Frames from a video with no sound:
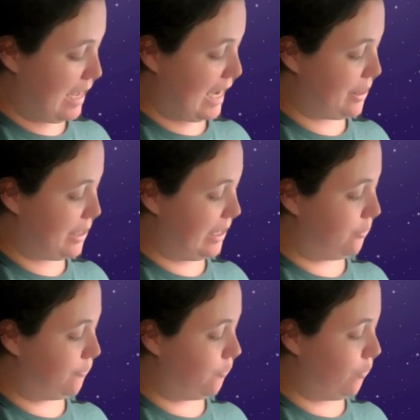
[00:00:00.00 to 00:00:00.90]
And then
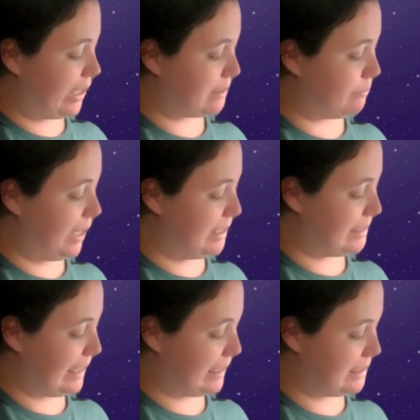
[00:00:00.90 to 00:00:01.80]
4x minus
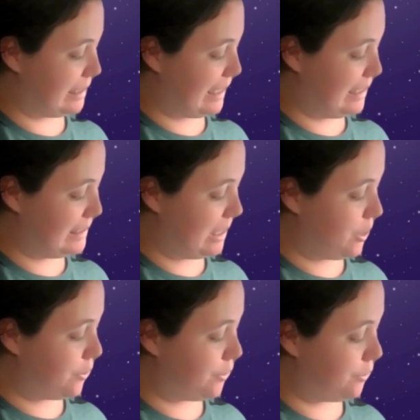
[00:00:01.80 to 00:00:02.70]
x is
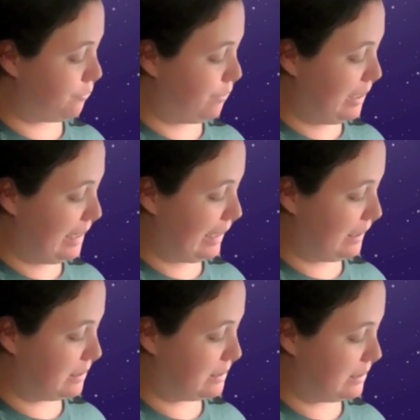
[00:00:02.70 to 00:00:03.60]

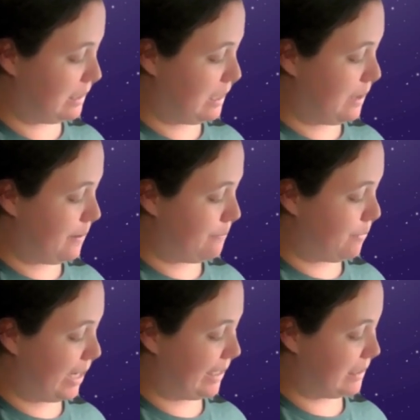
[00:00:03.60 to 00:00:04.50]
3x
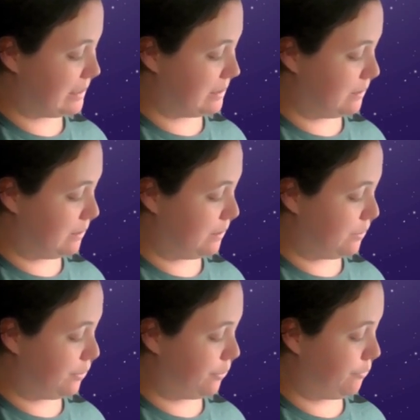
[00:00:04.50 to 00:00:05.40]
minus
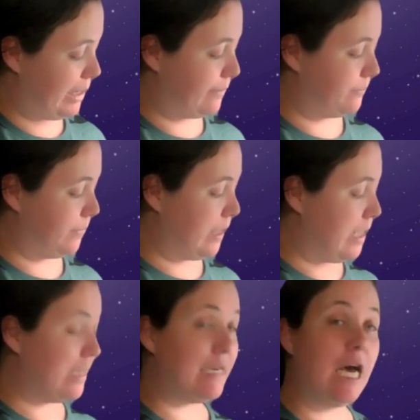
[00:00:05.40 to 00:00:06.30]
3.
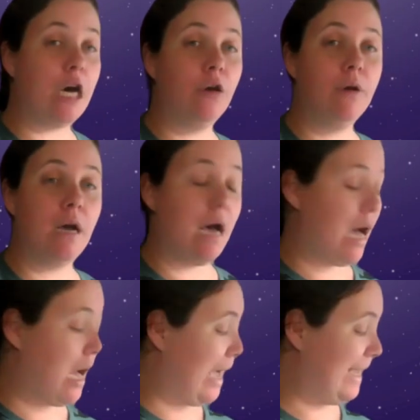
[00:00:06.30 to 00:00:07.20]
Now,
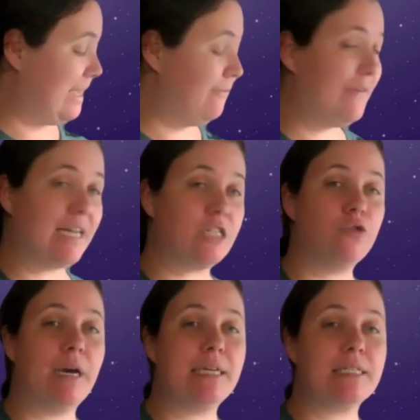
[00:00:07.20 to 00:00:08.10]
I can
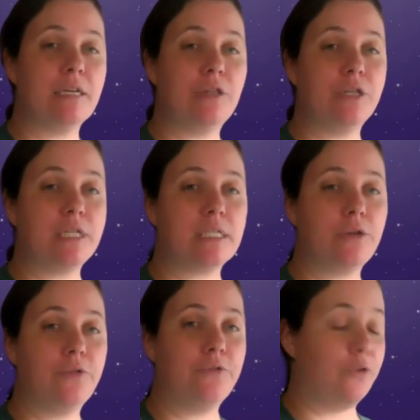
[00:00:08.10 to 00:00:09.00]
factorize this
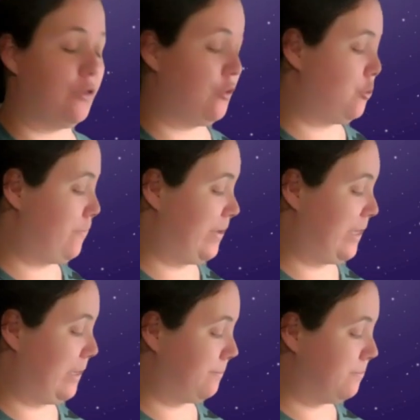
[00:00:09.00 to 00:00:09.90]
further over here.